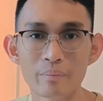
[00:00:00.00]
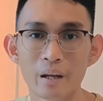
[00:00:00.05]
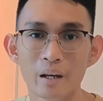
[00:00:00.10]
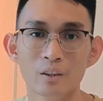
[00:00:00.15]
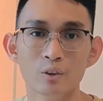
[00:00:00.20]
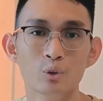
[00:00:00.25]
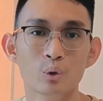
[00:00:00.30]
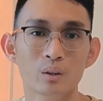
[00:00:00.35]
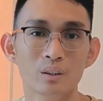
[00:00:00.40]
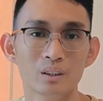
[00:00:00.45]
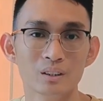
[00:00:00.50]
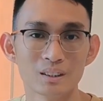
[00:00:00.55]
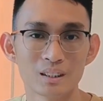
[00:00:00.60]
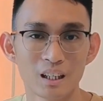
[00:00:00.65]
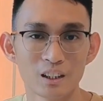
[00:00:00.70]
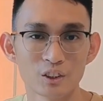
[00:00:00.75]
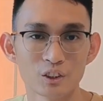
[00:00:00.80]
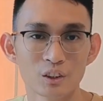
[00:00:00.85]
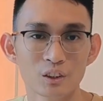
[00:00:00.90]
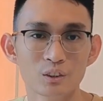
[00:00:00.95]
and do a
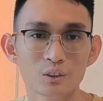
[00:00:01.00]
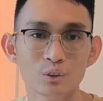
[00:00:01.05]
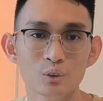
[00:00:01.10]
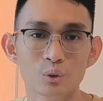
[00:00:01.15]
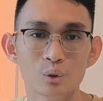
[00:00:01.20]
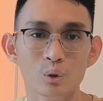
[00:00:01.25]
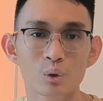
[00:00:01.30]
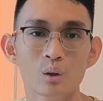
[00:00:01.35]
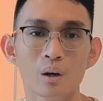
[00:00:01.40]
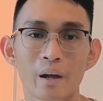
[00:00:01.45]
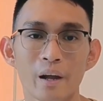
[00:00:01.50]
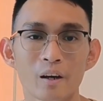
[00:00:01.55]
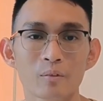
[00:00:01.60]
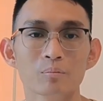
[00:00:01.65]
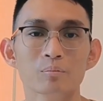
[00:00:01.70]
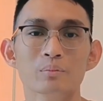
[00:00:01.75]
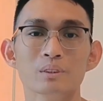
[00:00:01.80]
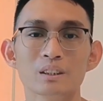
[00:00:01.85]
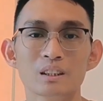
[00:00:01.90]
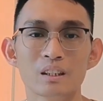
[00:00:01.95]
discussion to
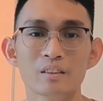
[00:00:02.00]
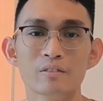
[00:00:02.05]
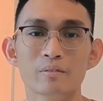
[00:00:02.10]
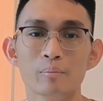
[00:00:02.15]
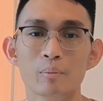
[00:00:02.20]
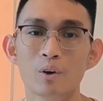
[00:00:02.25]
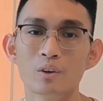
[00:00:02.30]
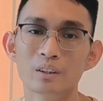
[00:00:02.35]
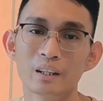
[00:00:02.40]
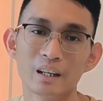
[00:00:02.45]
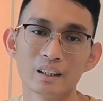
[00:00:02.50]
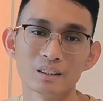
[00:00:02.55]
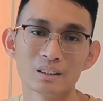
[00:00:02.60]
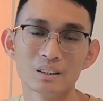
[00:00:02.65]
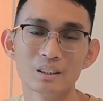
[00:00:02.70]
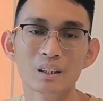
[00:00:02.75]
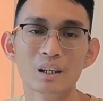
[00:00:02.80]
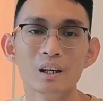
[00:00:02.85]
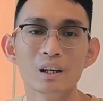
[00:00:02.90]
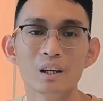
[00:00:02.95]
help save more tax